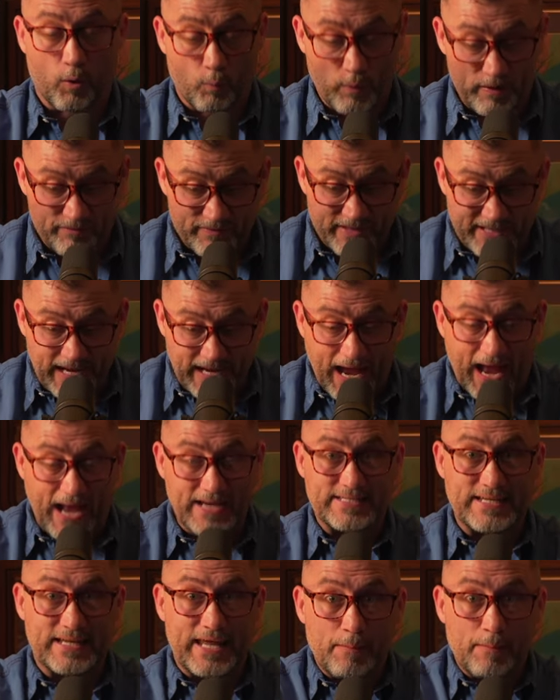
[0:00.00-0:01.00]
We've got
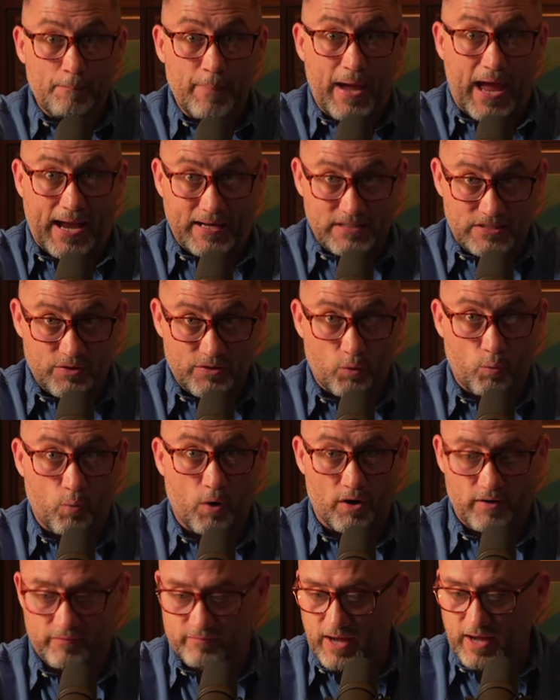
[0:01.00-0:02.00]
to get back to the
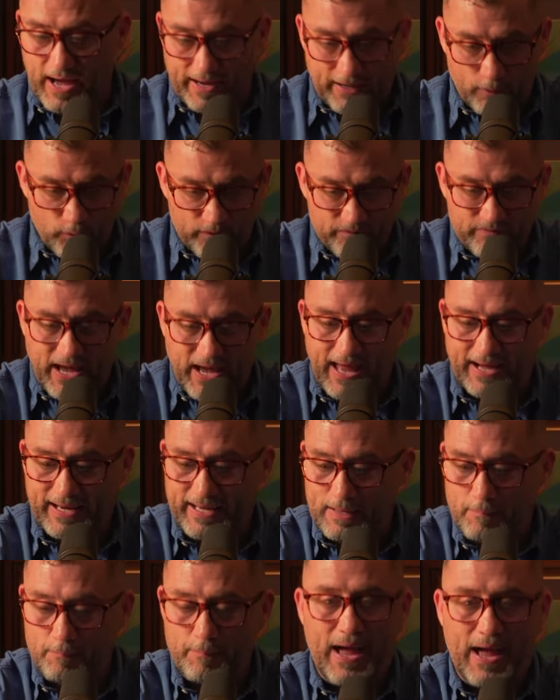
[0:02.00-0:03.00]
word of God and we've got to
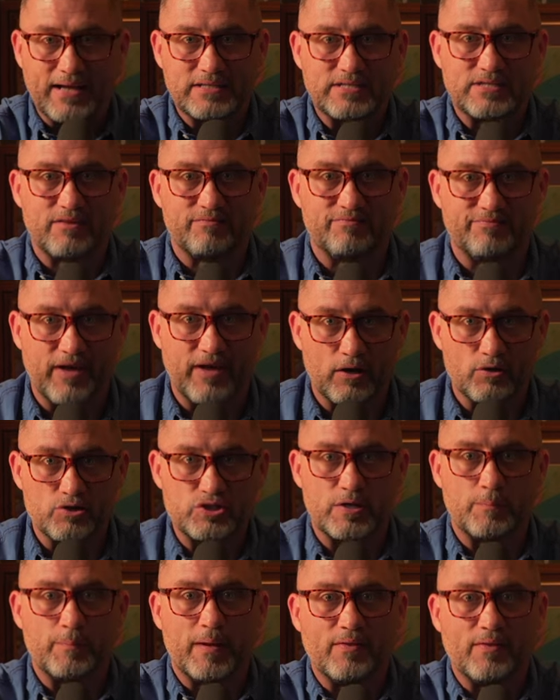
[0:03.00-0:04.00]
get back to the
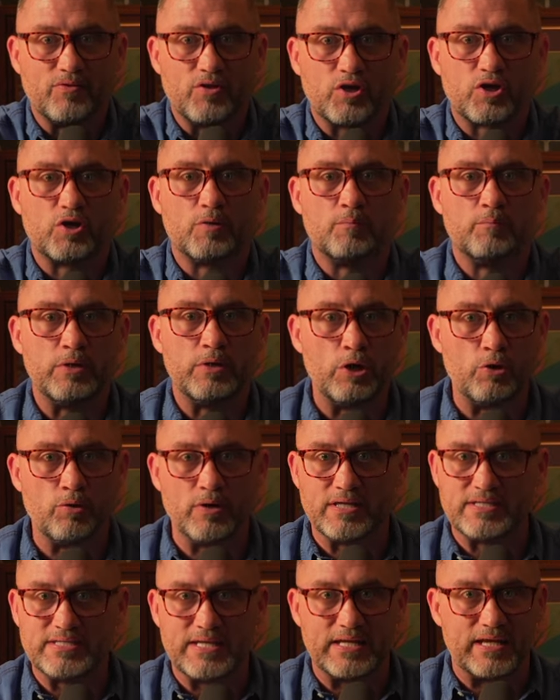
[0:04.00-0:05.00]
fellowship and the
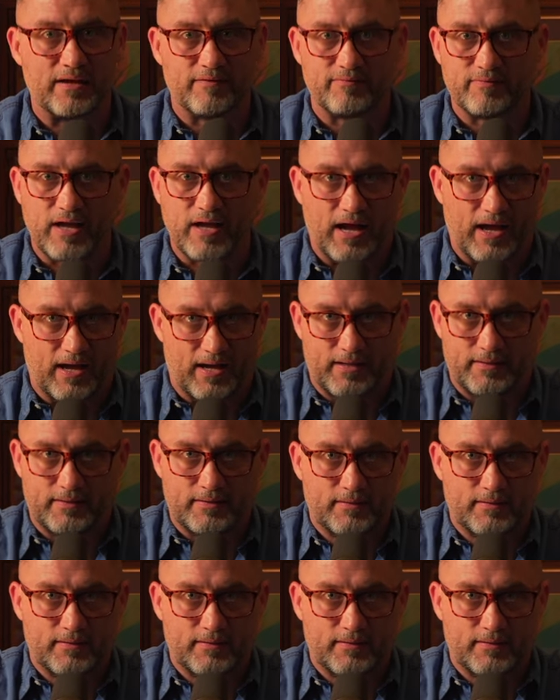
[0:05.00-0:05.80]
community of God.